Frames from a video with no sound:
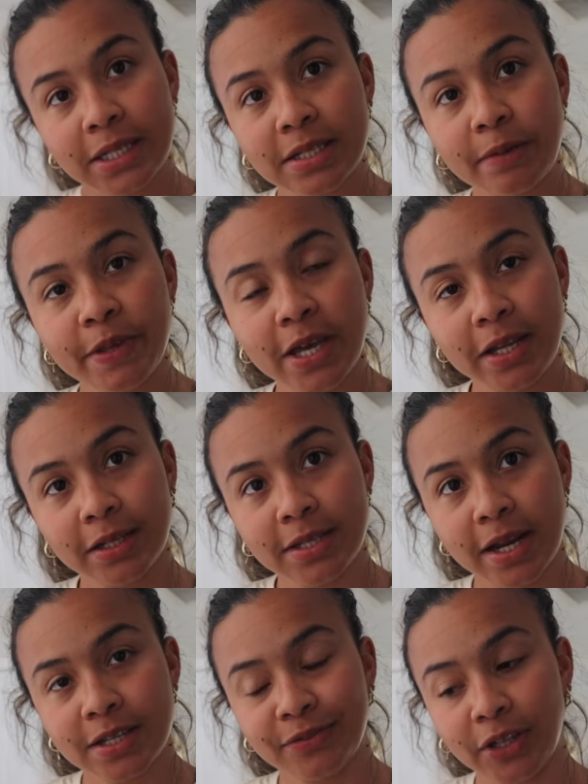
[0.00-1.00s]
That's gonna be the end of
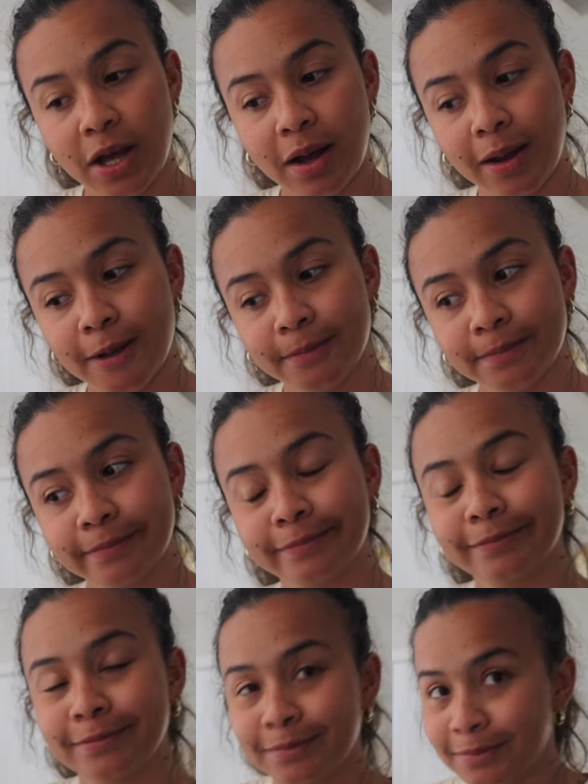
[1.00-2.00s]
today's vlog.
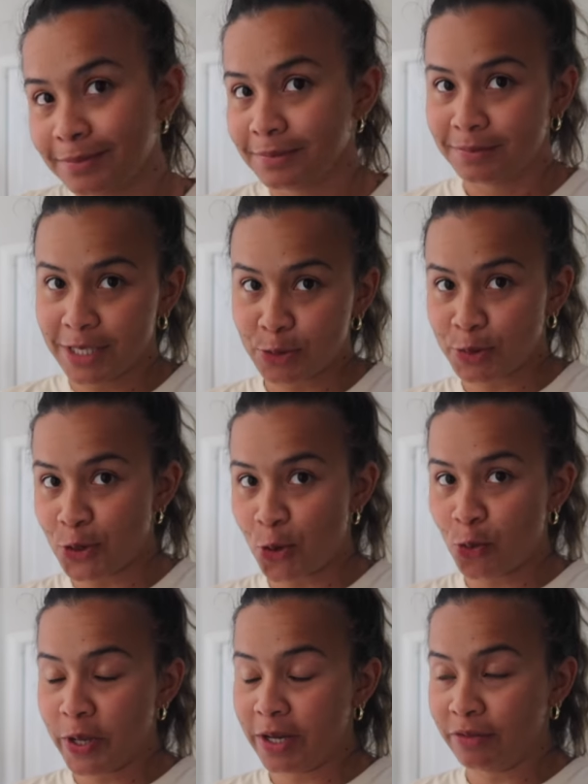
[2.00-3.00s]
This was a
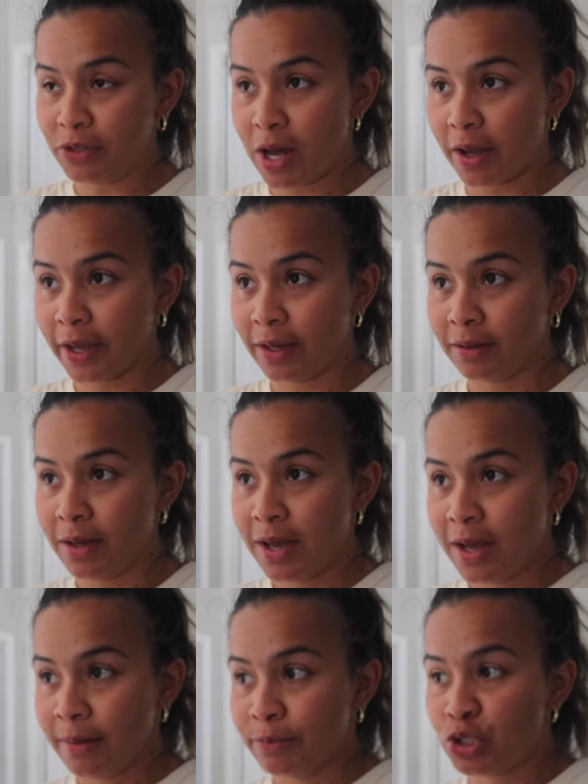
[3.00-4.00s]
whole week of vlogging.
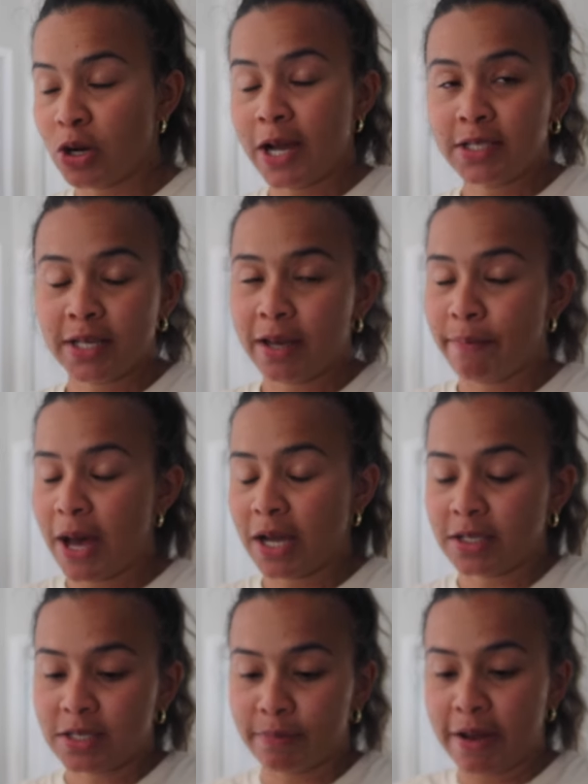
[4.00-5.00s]
Trying to get
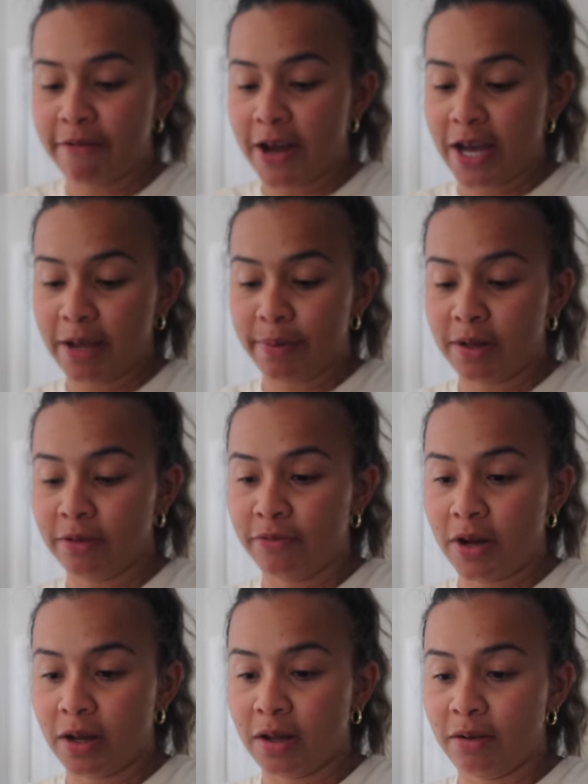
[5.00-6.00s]
back into my vibe
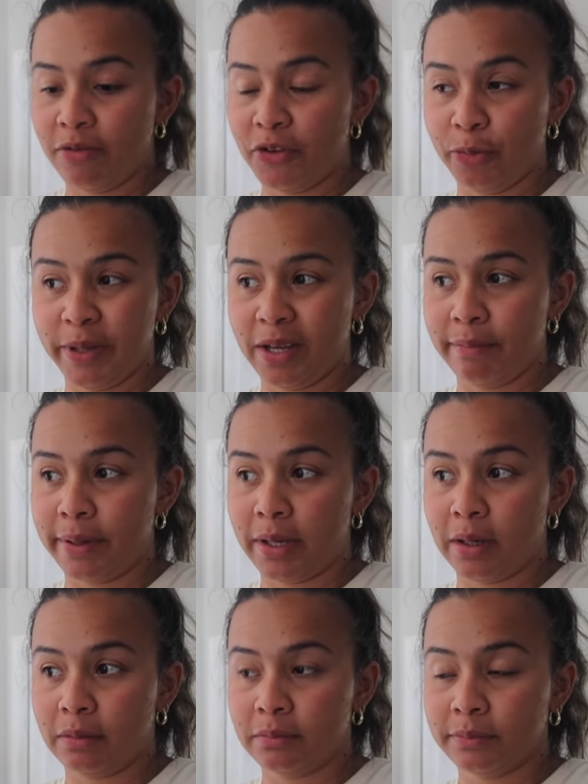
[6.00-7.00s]
of filming,
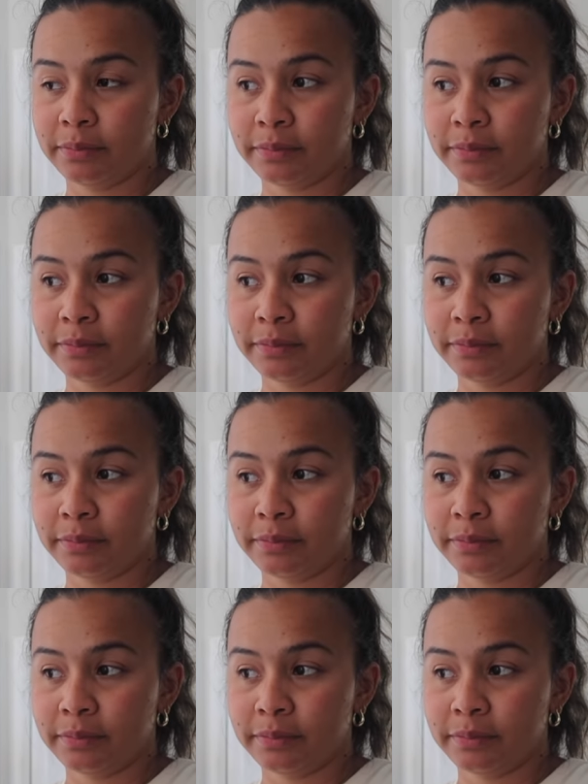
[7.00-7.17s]
but